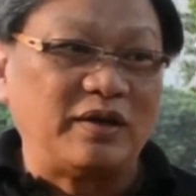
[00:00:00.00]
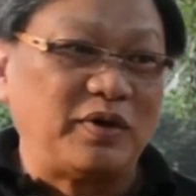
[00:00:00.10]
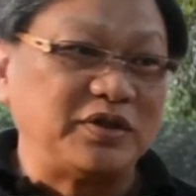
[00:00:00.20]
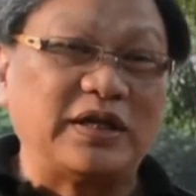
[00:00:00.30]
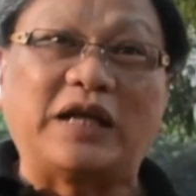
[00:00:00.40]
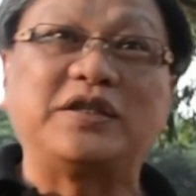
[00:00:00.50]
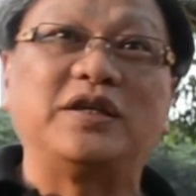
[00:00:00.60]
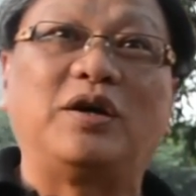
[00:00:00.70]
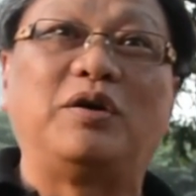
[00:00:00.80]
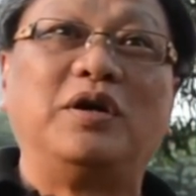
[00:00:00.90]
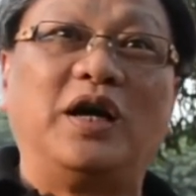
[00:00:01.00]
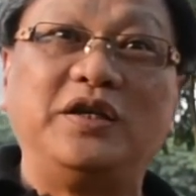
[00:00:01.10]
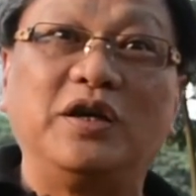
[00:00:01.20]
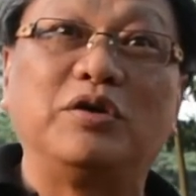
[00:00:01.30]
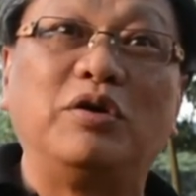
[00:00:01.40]
was it last year or a
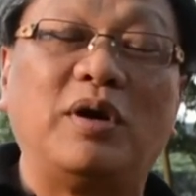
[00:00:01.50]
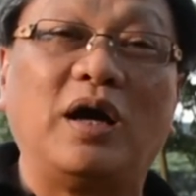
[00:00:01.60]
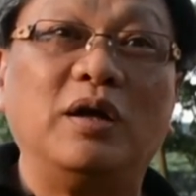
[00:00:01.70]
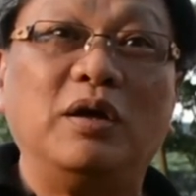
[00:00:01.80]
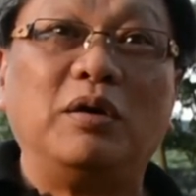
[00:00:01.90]
year ago?